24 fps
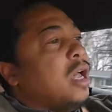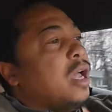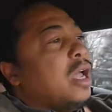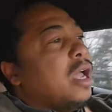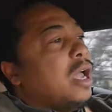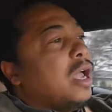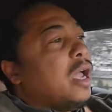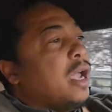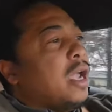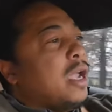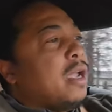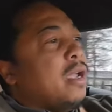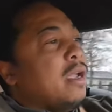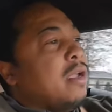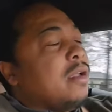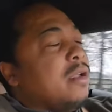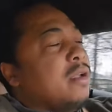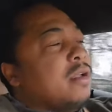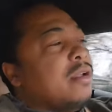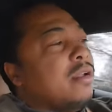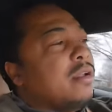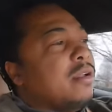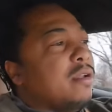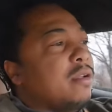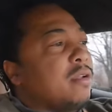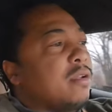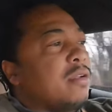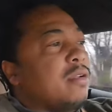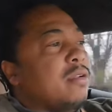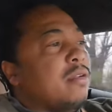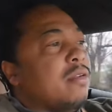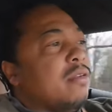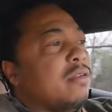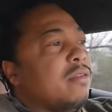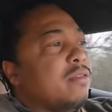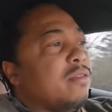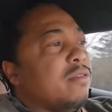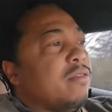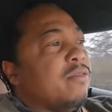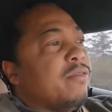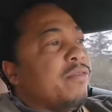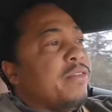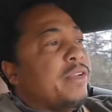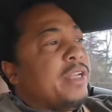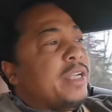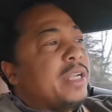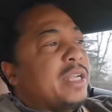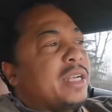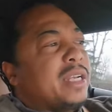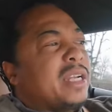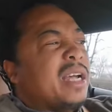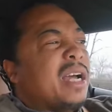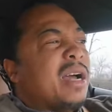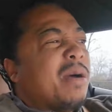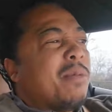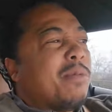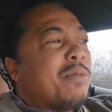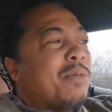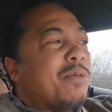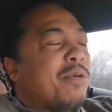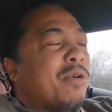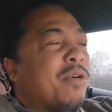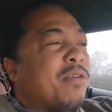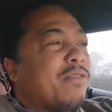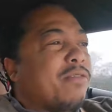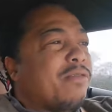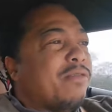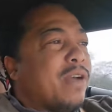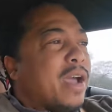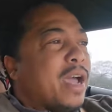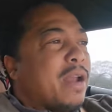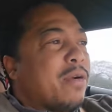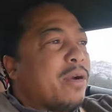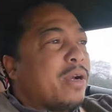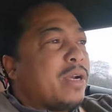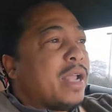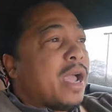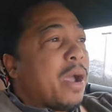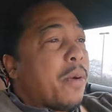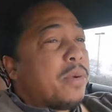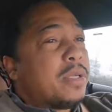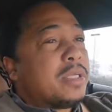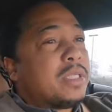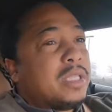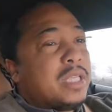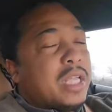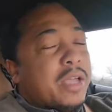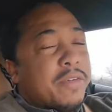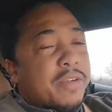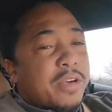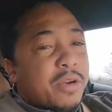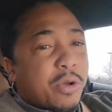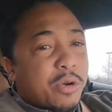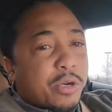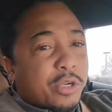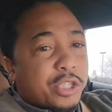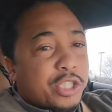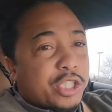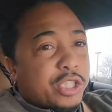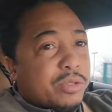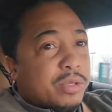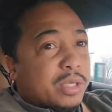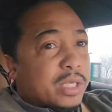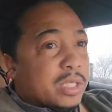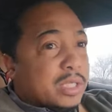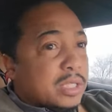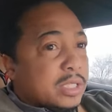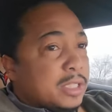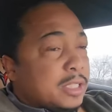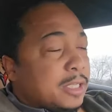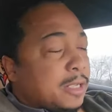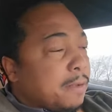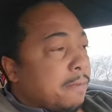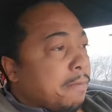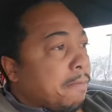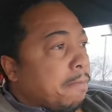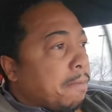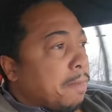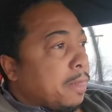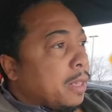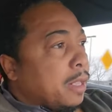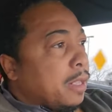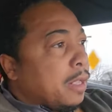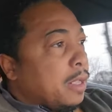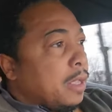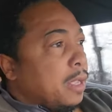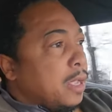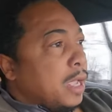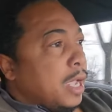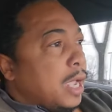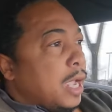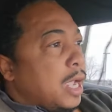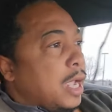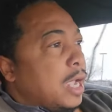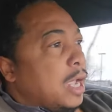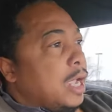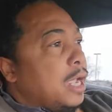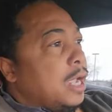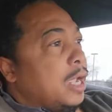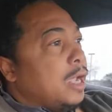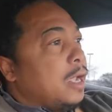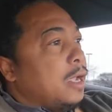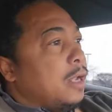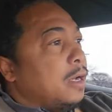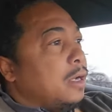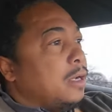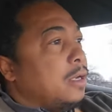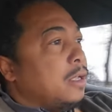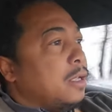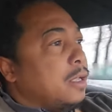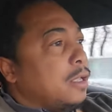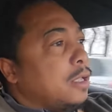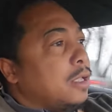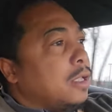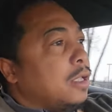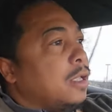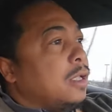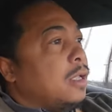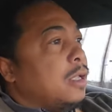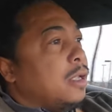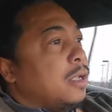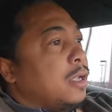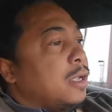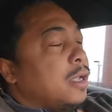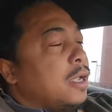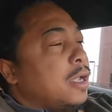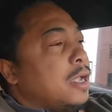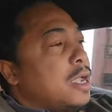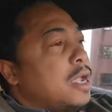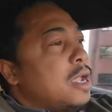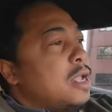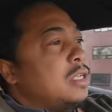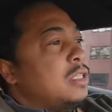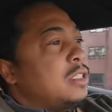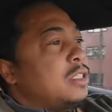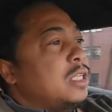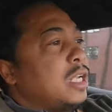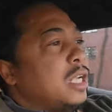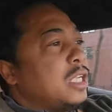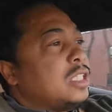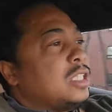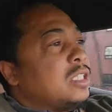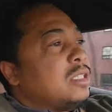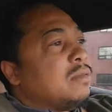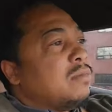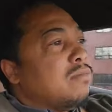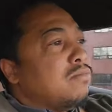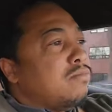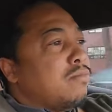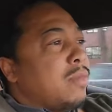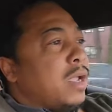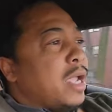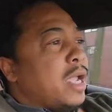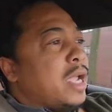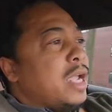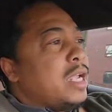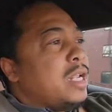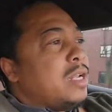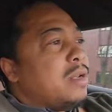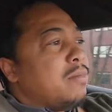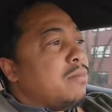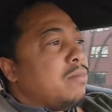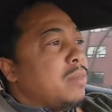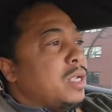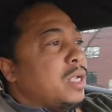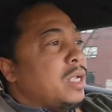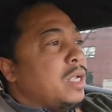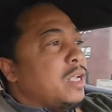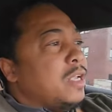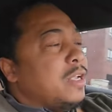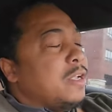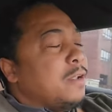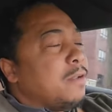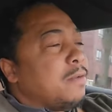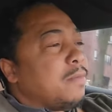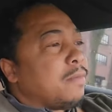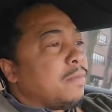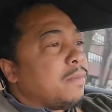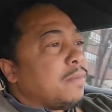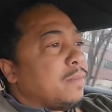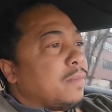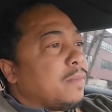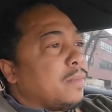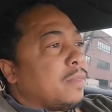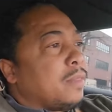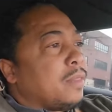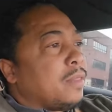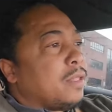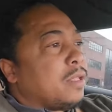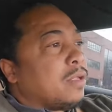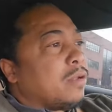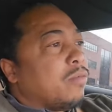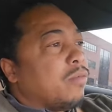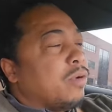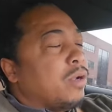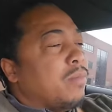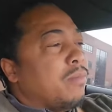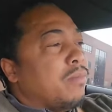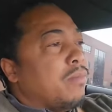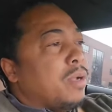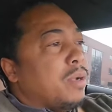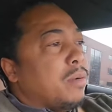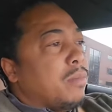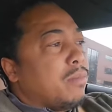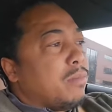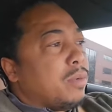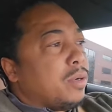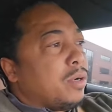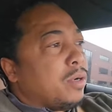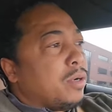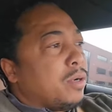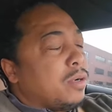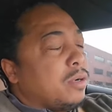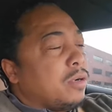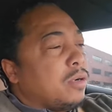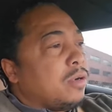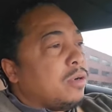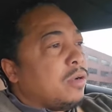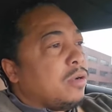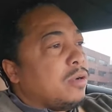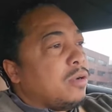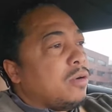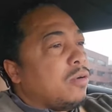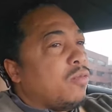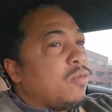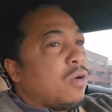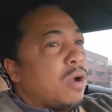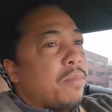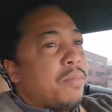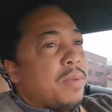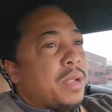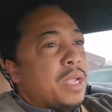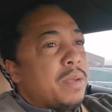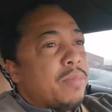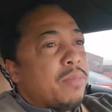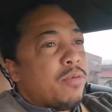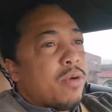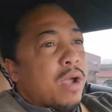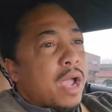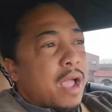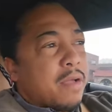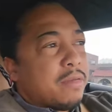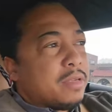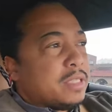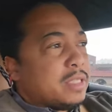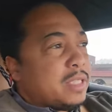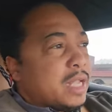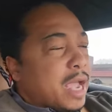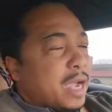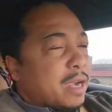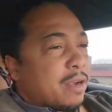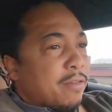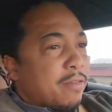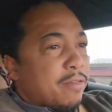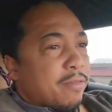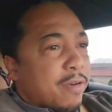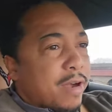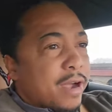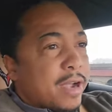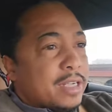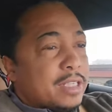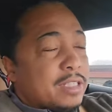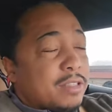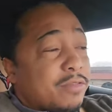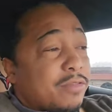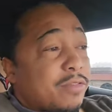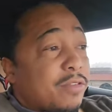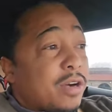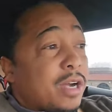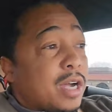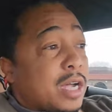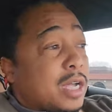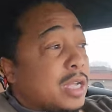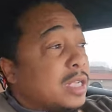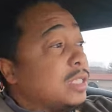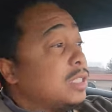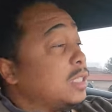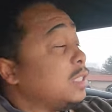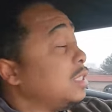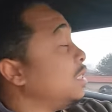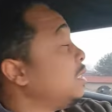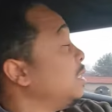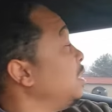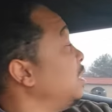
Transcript: a Vietnam War veteran that was living on the streets. And it just made me remember what people have sacrificed for us.